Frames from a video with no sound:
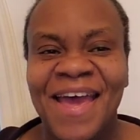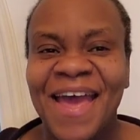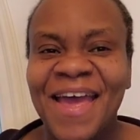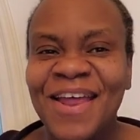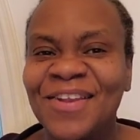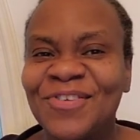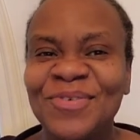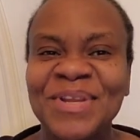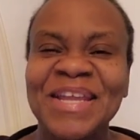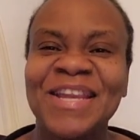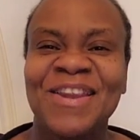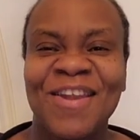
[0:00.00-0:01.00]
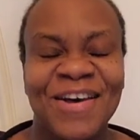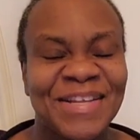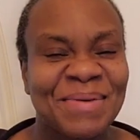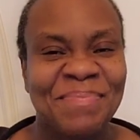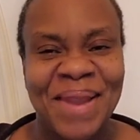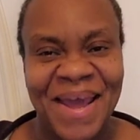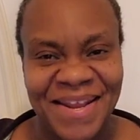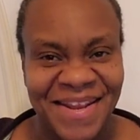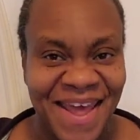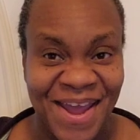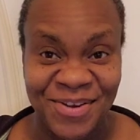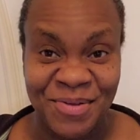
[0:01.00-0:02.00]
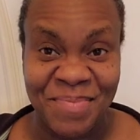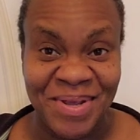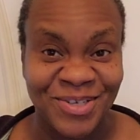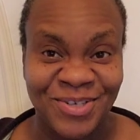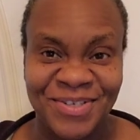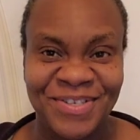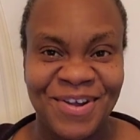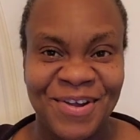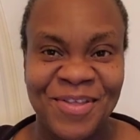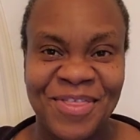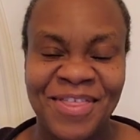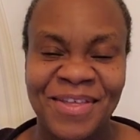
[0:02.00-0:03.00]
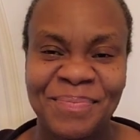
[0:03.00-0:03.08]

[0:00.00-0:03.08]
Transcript: and you did not apply the diatomaceous earth.